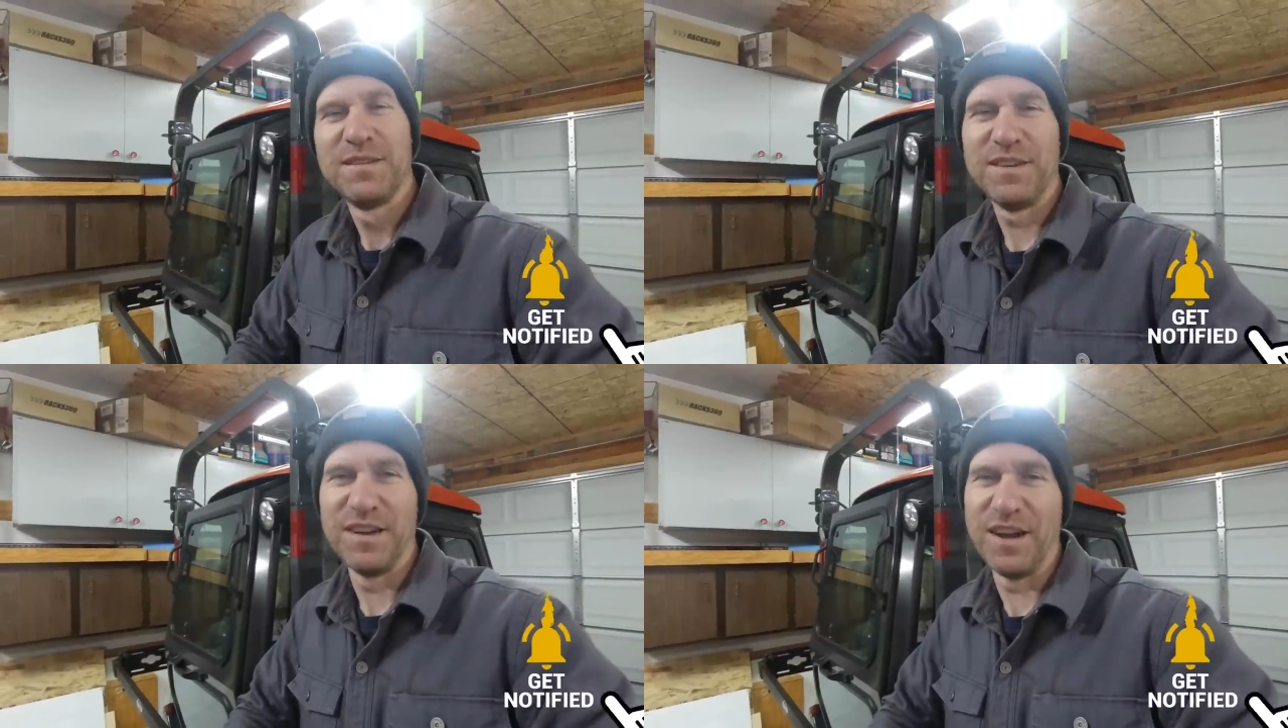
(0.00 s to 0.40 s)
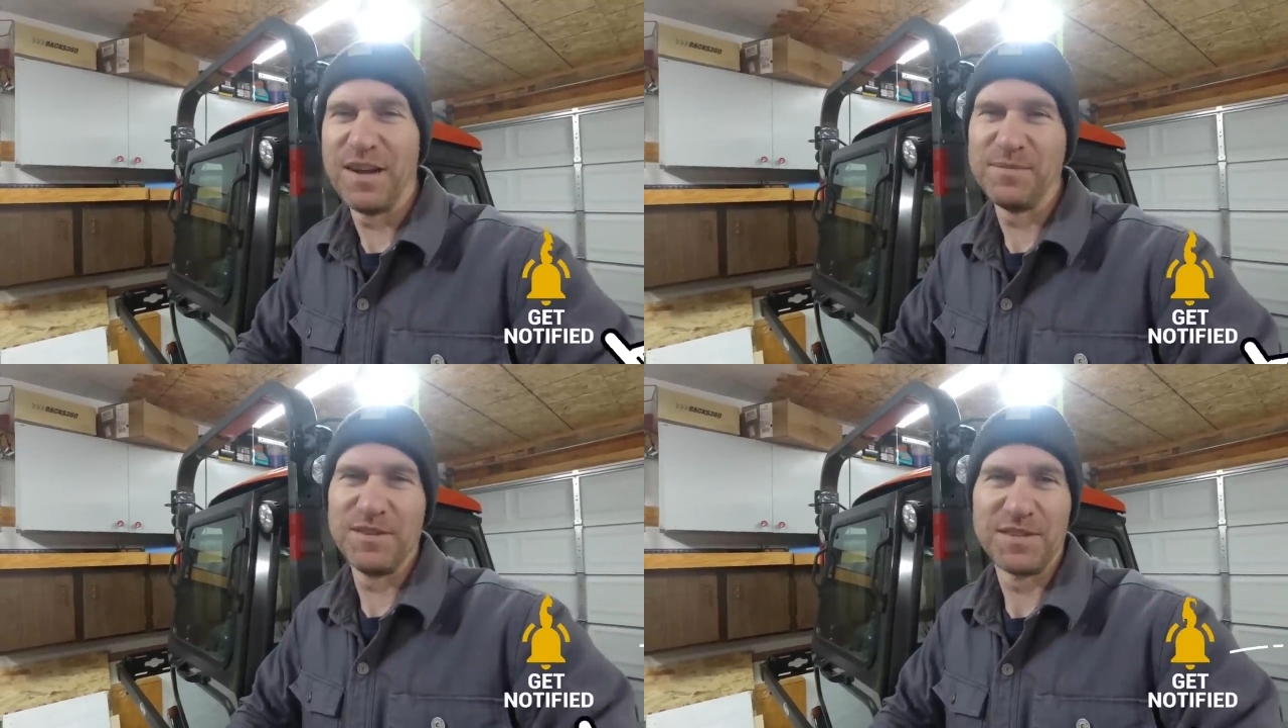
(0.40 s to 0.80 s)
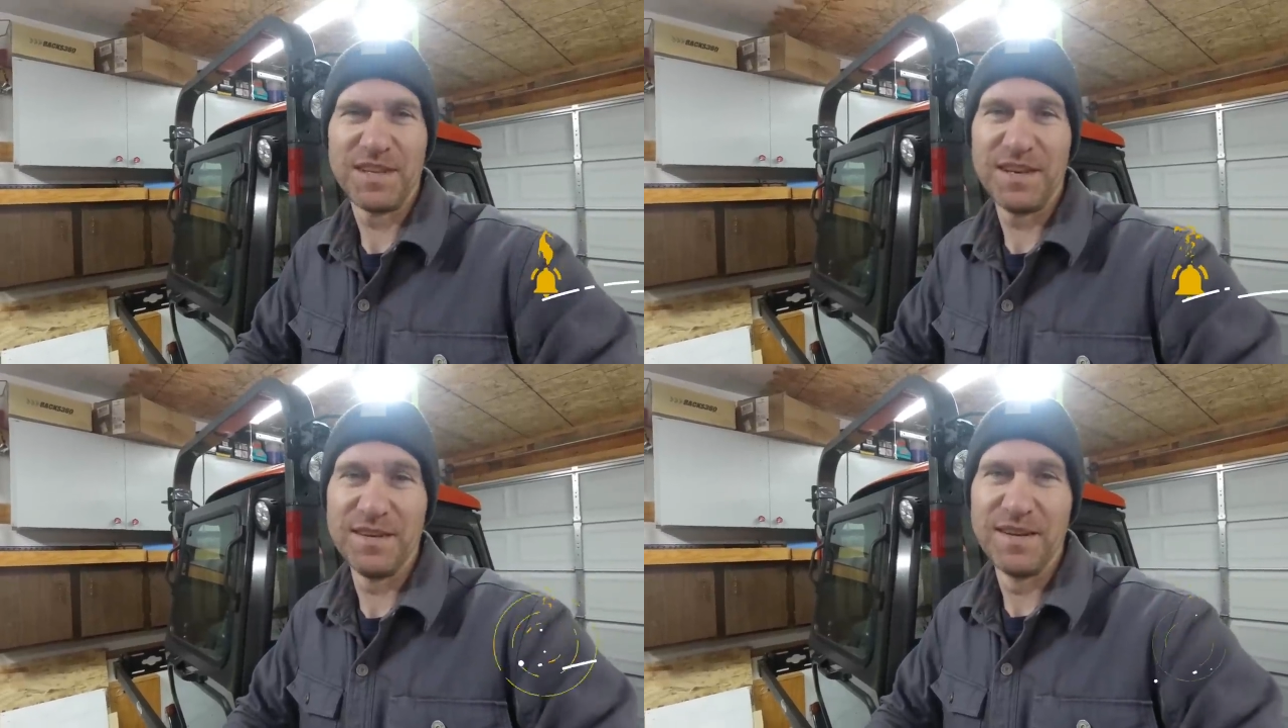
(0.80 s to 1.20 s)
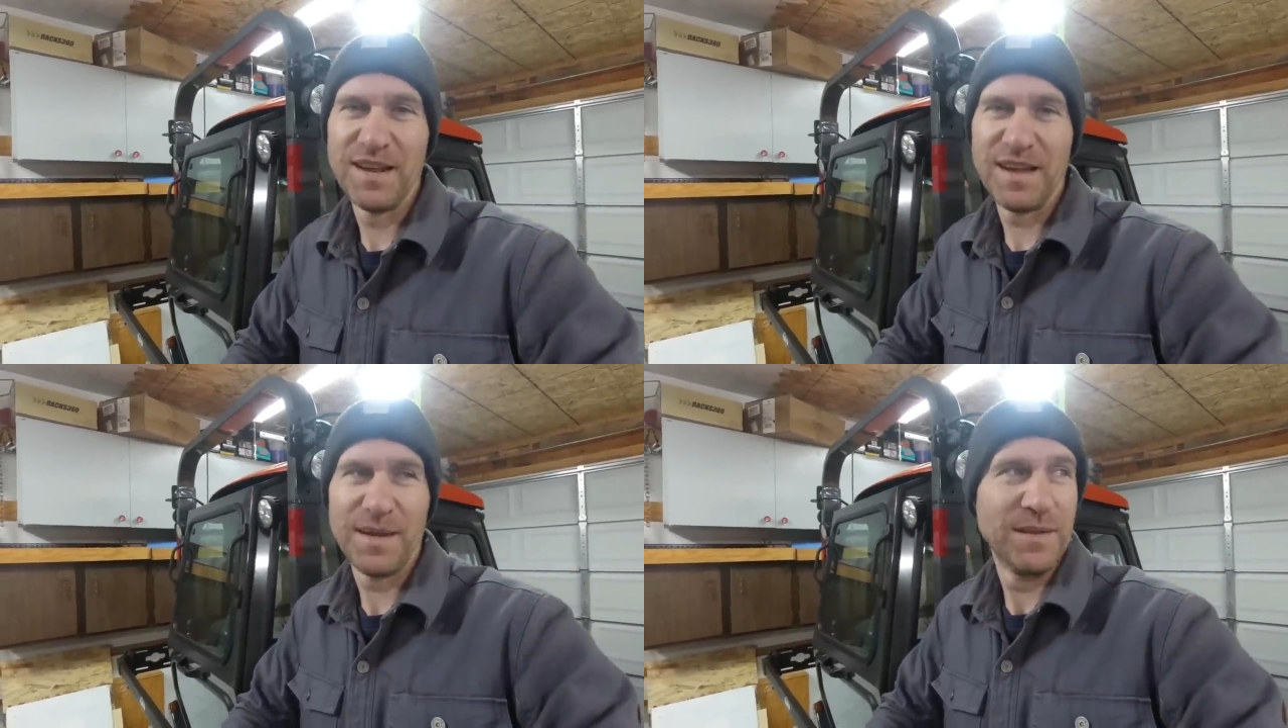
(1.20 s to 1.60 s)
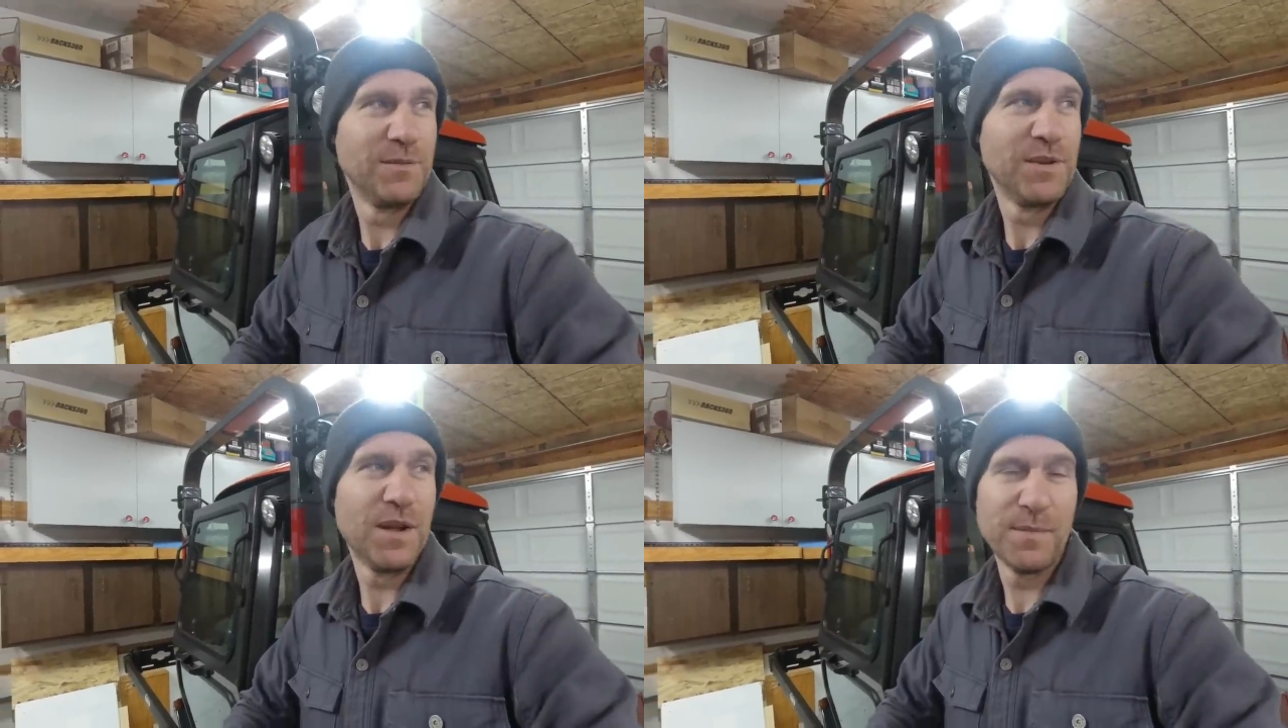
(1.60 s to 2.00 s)
No, I'm just kidding.
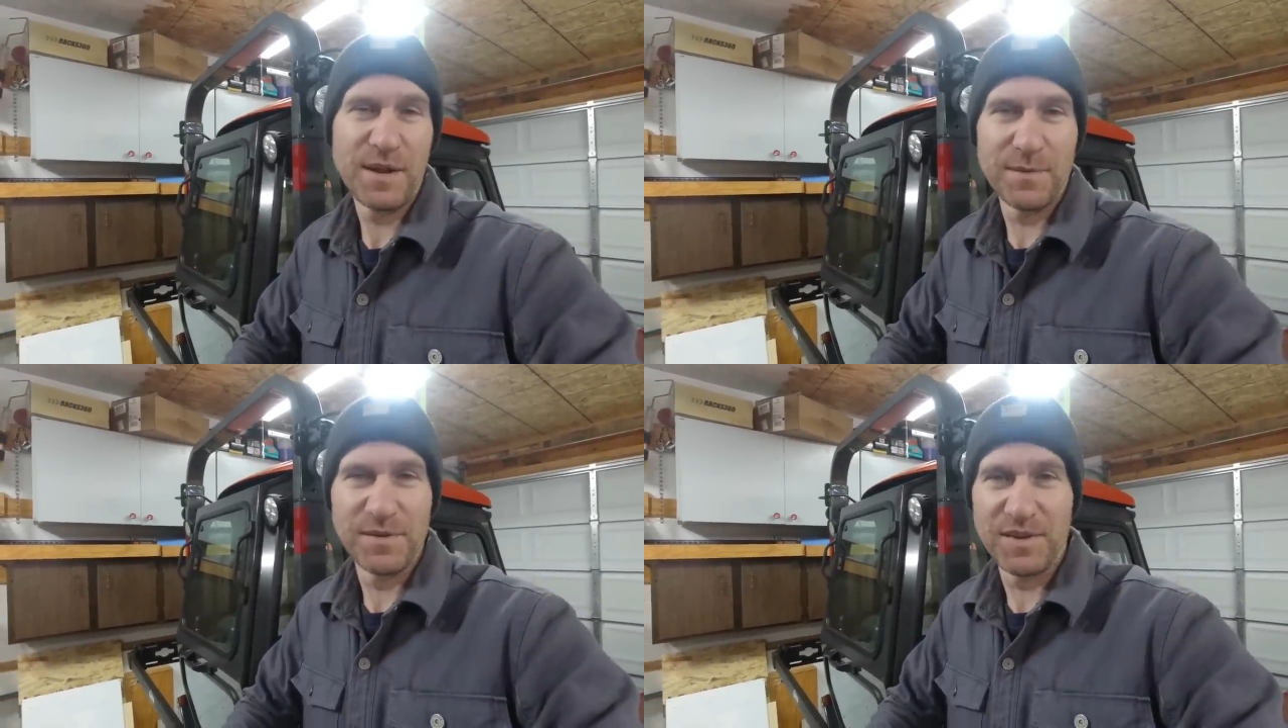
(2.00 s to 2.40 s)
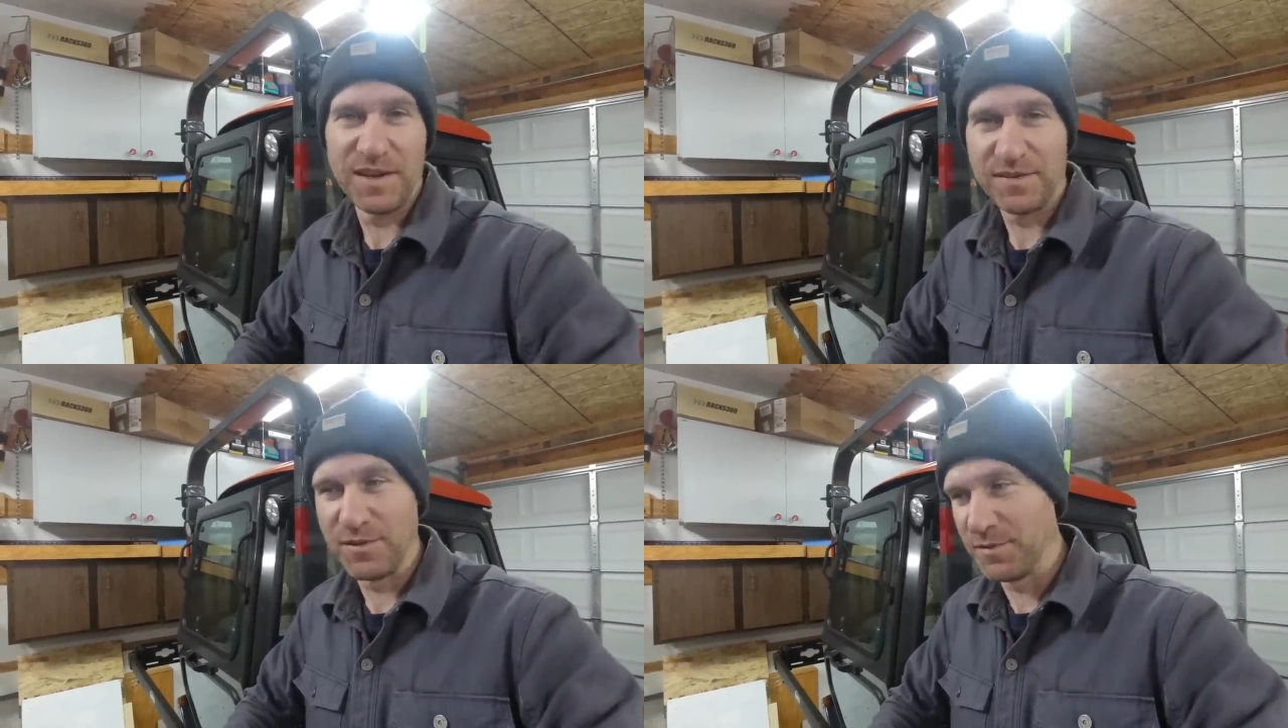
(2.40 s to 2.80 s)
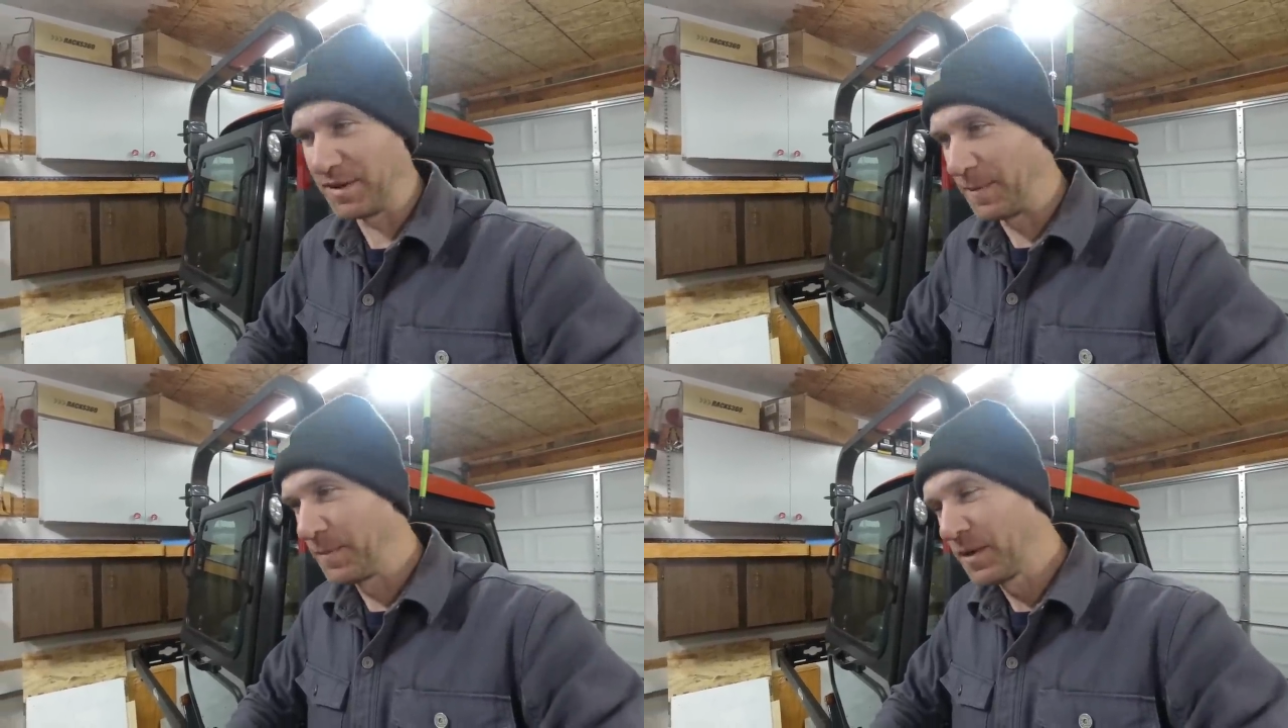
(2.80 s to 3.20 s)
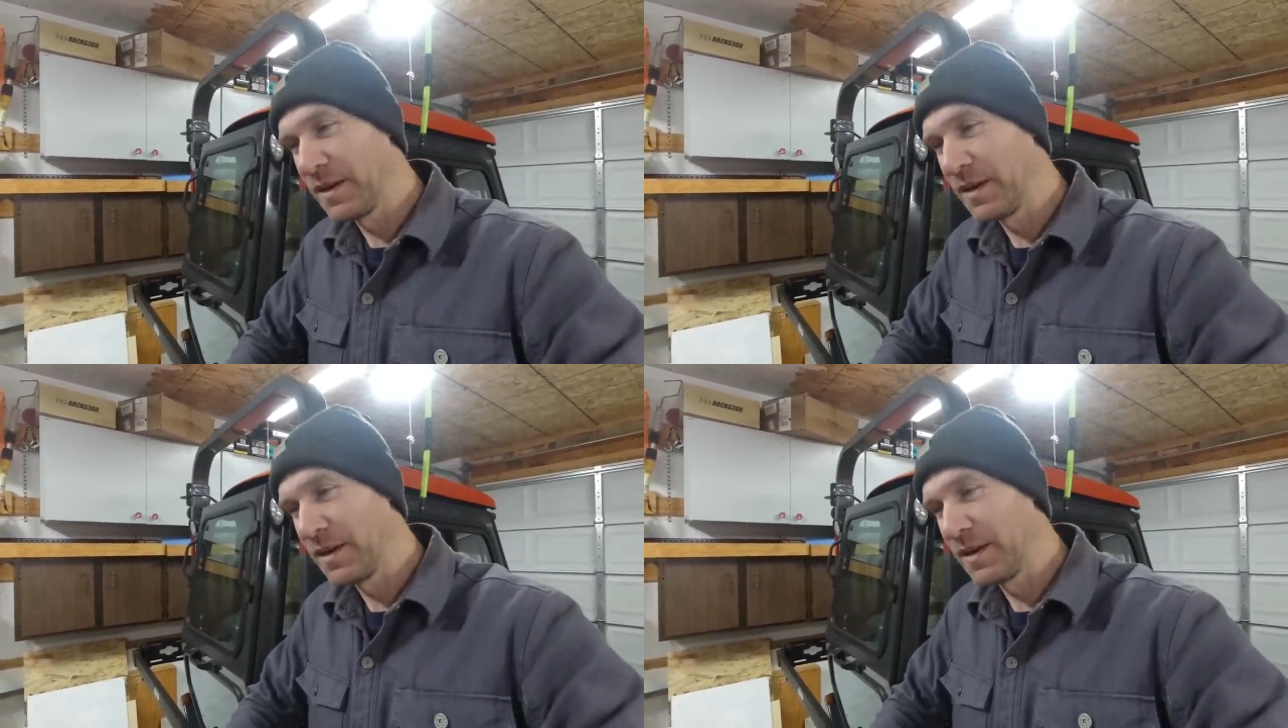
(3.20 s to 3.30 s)
We all make mistakes, don't we?